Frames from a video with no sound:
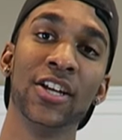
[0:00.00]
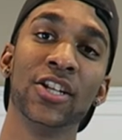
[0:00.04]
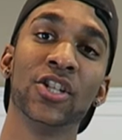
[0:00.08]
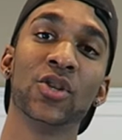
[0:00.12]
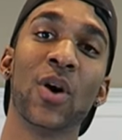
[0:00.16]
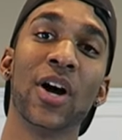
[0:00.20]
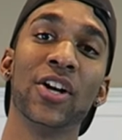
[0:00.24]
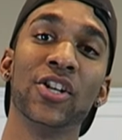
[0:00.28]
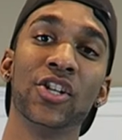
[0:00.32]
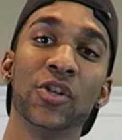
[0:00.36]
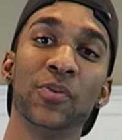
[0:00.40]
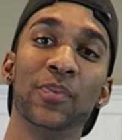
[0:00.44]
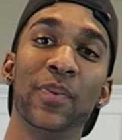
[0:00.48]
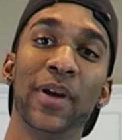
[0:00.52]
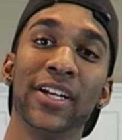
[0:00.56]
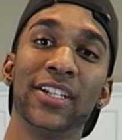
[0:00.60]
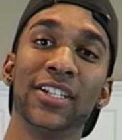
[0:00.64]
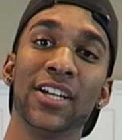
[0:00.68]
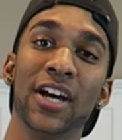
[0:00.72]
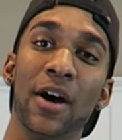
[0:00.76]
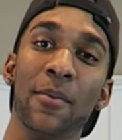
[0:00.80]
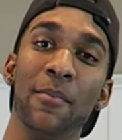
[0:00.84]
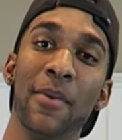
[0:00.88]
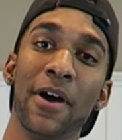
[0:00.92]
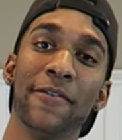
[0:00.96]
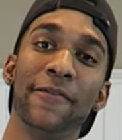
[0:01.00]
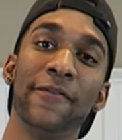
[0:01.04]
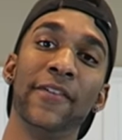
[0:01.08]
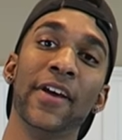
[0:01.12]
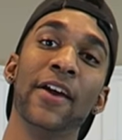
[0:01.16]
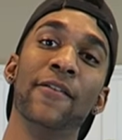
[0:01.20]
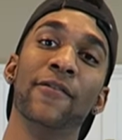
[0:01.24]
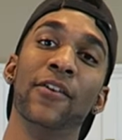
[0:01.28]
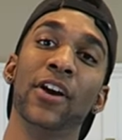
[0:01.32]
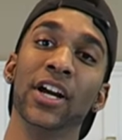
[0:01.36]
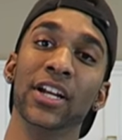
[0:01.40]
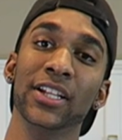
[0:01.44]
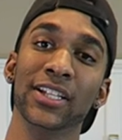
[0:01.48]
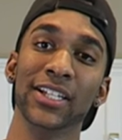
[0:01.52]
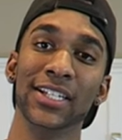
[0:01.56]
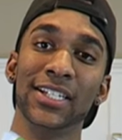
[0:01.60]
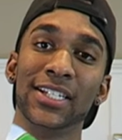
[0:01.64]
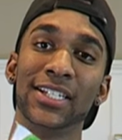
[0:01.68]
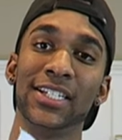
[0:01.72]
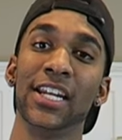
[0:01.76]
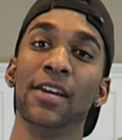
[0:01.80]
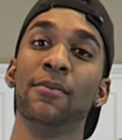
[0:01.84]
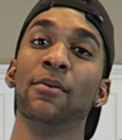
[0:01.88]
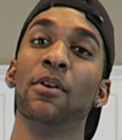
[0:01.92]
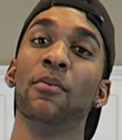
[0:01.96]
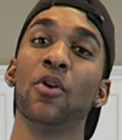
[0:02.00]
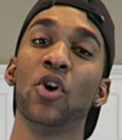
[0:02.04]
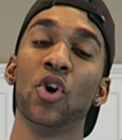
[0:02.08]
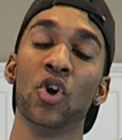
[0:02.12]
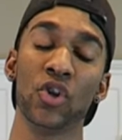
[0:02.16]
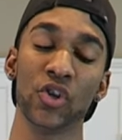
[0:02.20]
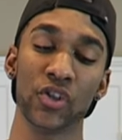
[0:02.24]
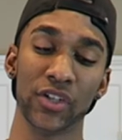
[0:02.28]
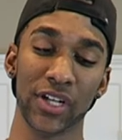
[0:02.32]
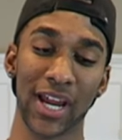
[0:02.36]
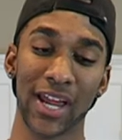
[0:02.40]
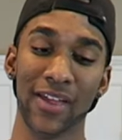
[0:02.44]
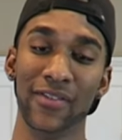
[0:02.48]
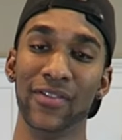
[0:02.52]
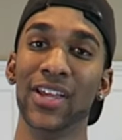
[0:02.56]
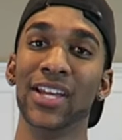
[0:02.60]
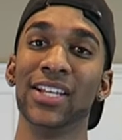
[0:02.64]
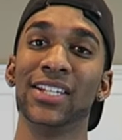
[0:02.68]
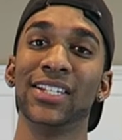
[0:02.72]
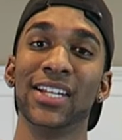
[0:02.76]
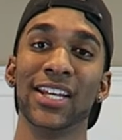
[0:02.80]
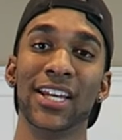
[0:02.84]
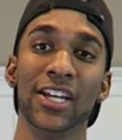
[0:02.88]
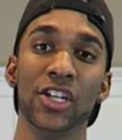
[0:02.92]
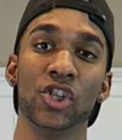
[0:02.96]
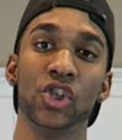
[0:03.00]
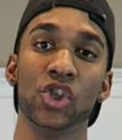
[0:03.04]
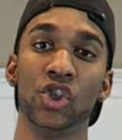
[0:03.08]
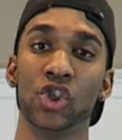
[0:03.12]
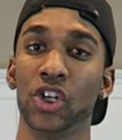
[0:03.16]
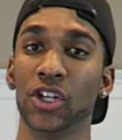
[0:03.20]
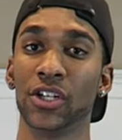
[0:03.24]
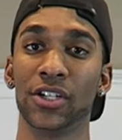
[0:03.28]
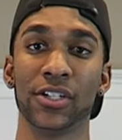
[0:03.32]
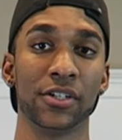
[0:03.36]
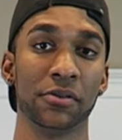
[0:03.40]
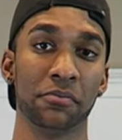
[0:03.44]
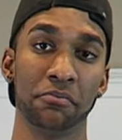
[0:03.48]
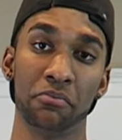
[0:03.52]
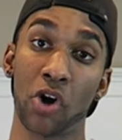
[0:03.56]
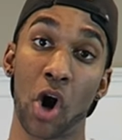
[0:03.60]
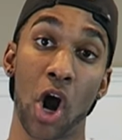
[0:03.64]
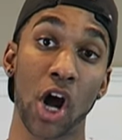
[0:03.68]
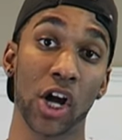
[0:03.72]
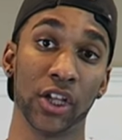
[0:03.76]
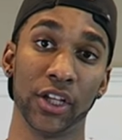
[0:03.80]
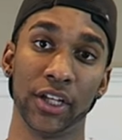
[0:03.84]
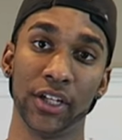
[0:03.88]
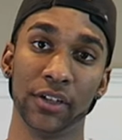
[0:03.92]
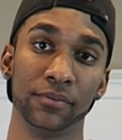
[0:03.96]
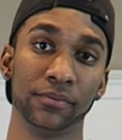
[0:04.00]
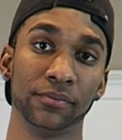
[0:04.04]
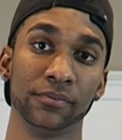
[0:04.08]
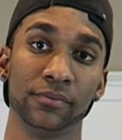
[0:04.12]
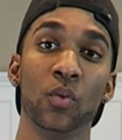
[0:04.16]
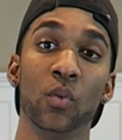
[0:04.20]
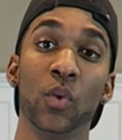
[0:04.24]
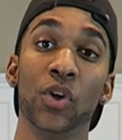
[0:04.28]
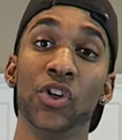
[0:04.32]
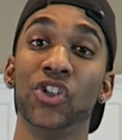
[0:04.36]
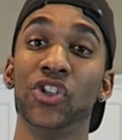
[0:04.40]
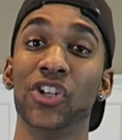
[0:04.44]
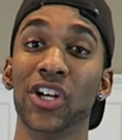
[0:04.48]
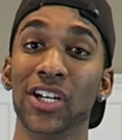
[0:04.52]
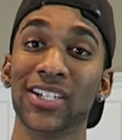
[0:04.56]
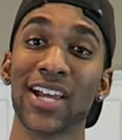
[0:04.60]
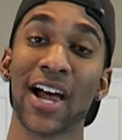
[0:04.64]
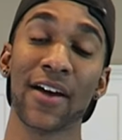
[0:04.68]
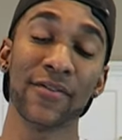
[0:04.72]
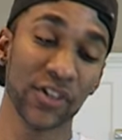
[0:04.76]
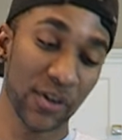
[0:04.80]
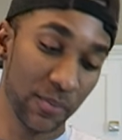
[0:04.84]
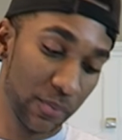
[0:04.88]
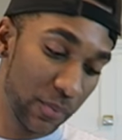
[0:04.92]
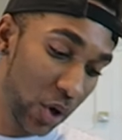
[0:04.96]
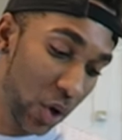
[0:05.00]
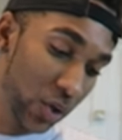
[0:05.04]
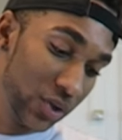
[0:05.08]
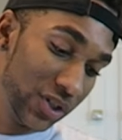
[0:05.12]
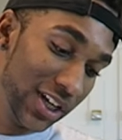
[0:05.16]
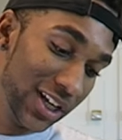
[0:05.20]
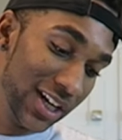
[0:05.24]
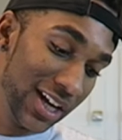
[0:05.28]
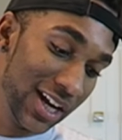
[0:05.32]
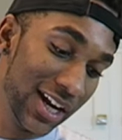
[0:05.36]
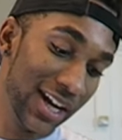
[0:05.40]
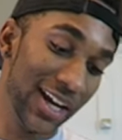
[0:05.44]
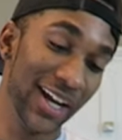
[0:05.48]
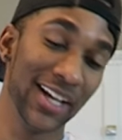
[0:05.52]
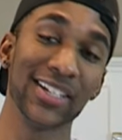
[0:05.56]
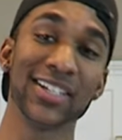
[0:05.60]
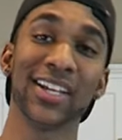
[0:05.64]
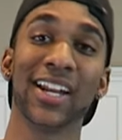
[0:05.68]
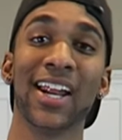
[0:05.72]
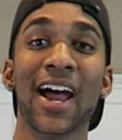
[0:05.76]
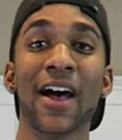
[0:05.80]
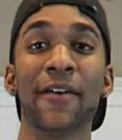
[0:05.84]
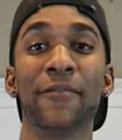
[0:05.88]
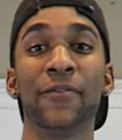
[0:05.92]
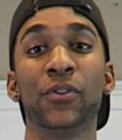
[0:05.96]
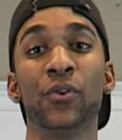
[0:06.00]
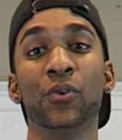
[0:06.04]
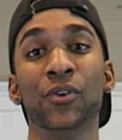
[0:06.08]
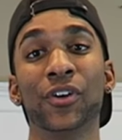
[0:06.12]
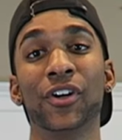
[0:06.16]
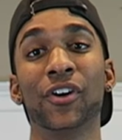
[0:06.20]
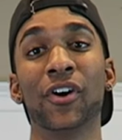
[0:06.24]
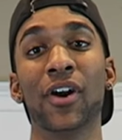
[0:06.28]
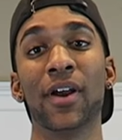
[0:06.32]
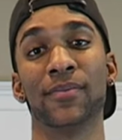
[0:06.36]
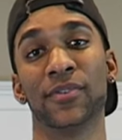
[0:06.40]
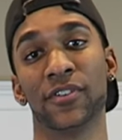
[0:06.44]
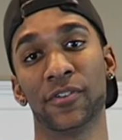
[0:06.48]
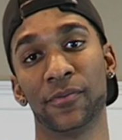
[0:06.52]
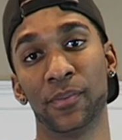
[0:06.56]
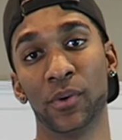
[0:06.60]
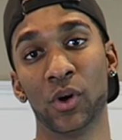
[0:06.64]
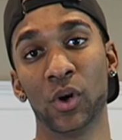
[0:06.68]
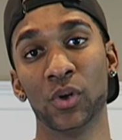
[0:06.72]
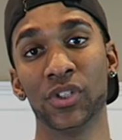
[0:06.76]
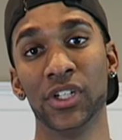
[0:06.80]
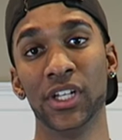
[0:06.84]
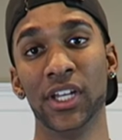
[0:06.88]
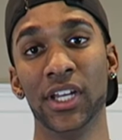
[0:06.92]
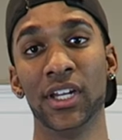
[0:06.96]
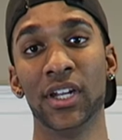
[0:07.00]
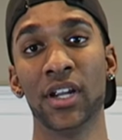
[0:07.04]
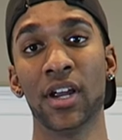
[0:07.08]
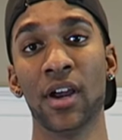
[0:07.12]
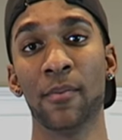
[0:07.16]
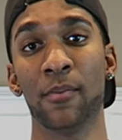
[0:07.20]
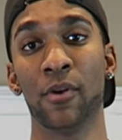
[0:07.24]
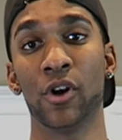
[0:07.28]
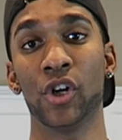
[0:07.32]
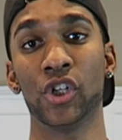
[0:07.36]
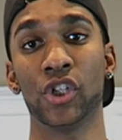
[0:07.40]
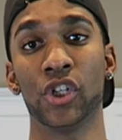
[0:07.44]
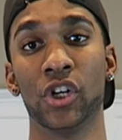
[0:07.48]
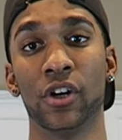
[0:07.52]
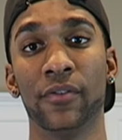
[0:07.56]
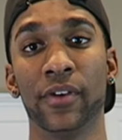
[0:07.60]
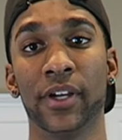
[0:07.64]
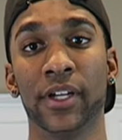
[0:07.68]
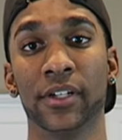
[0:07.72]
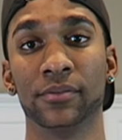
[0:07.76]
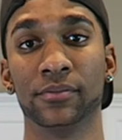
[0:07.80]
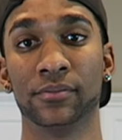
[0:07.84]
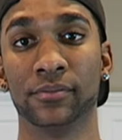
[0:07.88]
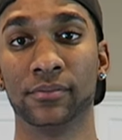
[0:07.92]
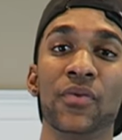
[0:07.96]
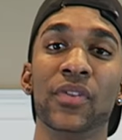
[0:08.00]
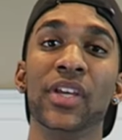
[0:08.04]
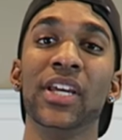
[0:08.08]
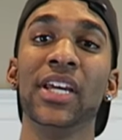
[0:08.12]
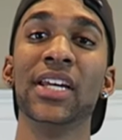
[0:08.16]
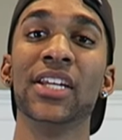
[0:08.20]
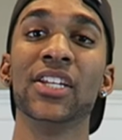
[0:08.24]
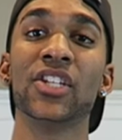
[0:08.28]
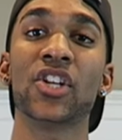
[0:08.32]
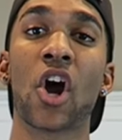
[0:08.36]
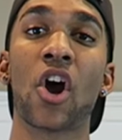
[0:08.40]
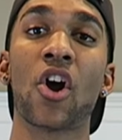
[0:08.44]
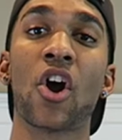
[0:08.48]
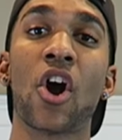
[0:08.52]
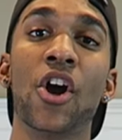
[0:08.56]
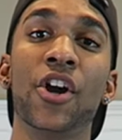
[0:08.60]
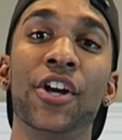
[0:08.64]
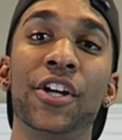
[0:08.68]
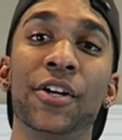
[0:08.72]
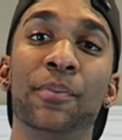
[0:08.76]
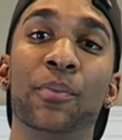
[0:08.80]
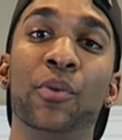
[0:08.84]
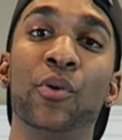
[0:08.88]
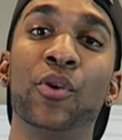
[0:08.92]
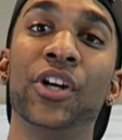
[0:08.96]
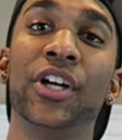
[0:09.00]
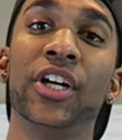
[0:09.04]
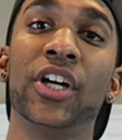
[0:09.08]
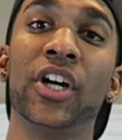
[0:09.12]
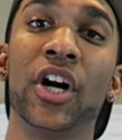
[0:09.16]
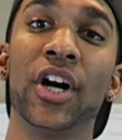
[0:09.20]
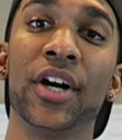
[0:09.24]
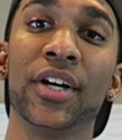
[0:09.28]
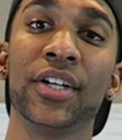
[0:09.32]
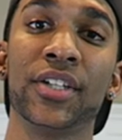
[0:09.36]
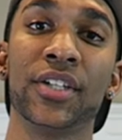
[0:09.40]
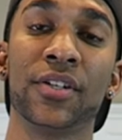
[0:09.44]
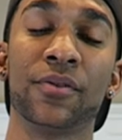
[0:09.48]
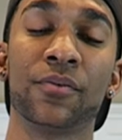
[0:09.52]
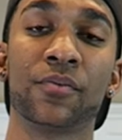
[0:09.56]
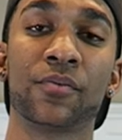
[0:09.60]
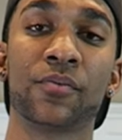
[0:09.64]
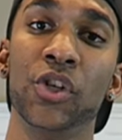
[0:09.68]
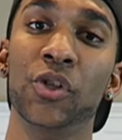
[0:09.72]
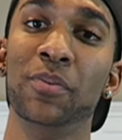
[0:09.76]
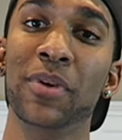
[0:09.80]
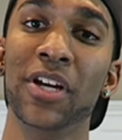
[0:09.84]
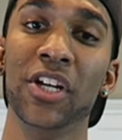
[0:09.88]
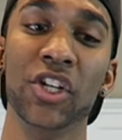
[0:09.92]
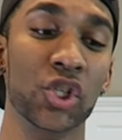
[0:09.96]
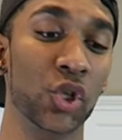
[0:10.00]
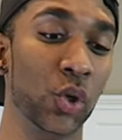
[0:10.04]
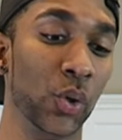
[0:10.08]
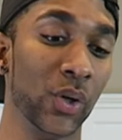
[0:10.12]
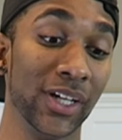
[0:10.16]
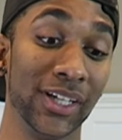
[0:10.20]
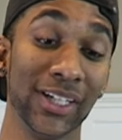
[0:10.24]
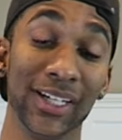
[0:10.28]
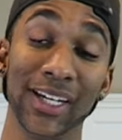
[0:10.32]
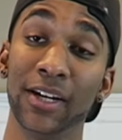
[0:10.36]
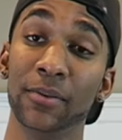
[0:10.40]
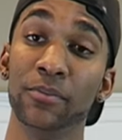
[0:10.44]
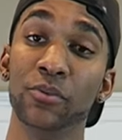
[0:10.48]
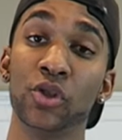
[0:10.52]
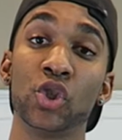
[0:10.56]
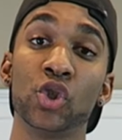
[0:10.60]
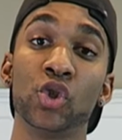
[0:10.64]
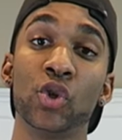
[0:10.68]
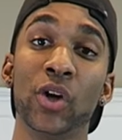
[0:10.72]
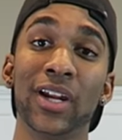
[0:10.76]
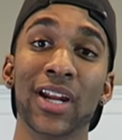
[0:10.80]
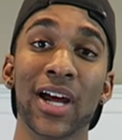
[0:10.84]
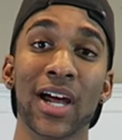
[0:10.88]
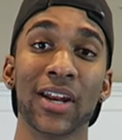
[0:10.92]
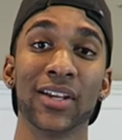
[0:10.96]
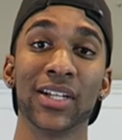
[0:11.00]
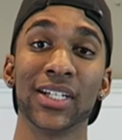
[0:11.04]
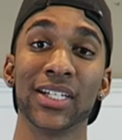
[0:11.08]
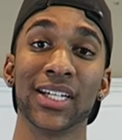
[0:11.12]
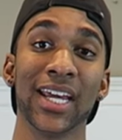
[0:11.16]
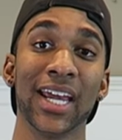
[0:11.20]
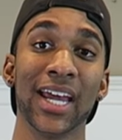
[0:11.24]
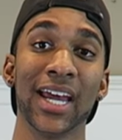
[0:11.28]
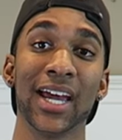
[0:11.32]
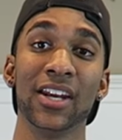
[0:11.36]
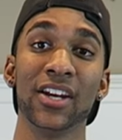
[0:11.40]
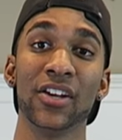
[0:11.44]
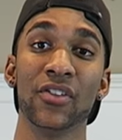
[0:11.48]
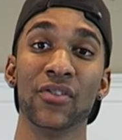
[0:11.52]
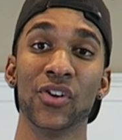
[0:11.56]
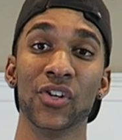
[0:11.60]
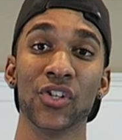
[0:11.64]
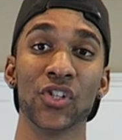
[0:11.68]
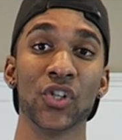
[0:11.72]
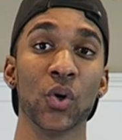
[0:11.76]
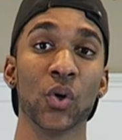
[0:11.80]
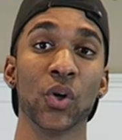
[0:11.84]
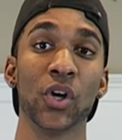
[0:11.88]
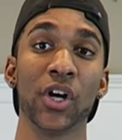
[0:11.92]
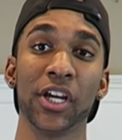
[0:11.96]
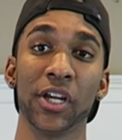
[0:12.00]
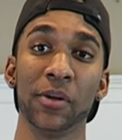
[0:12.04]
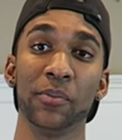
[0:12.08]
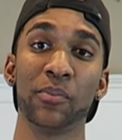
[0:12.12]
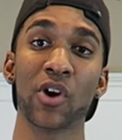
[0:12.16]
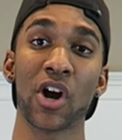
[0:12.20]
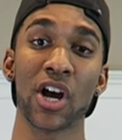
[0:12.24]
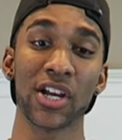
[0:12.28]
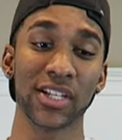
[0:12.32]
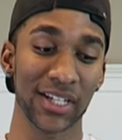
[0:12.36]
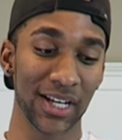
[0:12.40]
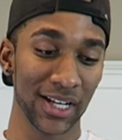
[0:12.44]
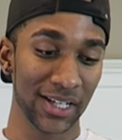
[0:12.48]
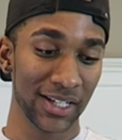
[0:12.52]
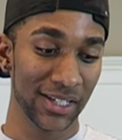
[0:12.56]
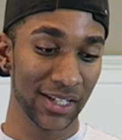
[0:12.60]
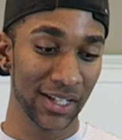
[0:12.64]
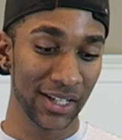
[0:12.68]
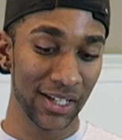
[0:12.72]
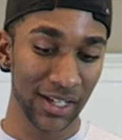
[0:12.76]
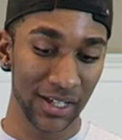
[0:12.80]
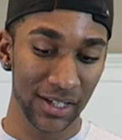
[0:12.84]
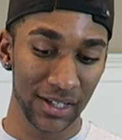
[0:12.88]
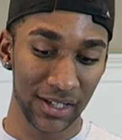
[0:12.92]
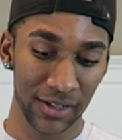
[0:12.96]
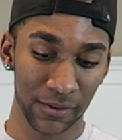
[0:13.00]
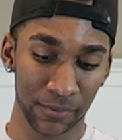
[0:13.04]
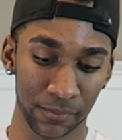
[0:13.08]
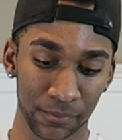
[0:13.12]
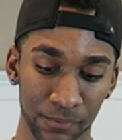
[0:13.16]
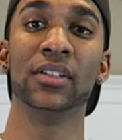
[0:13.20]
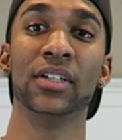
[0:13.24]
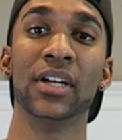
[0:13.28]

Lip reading: So I just picked up my favorite, these steamables, and this is just broccoli, which does have some protein in it. It's gonna have 3 grams of protein per serving. So these are already pre-cooked, which means you can eat them straight out of the can. There's no cooking process to these.